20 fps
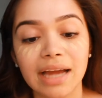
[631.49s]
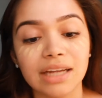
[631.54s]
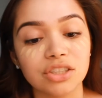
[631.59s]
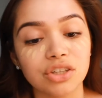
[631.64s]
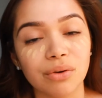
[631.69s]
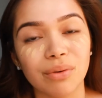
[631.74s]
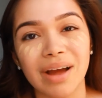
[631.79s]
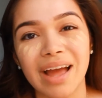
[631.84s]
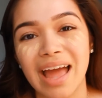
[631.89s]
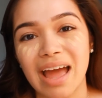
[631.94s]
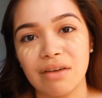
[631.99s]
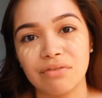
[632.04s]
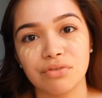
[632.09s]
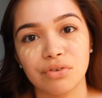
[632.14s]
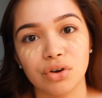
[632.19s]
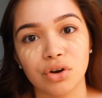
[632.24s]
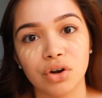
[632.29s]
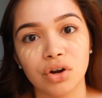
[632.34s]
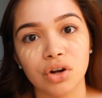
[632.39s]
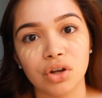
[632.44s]
I don't
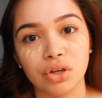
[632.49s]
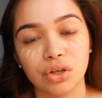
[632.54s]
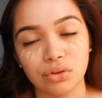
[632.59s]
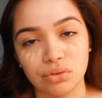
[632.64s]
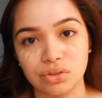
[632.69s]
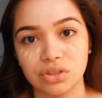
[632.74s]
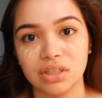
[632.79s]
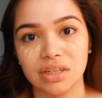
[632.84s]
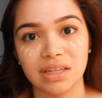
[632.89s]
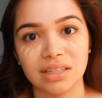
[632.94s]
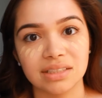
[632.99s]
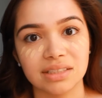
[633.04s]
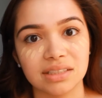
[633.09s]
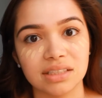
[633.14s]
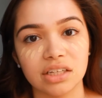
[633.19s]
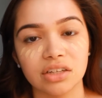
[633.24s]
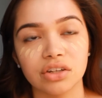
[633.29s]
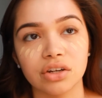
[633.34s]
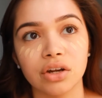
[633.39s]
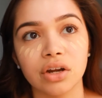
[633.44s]
ever use the
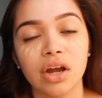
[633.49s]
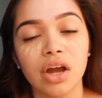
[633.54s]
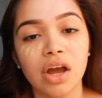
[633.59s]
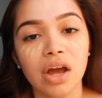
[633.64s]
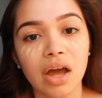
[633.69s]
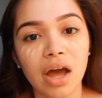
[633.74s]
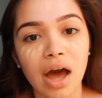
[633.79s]
concealer,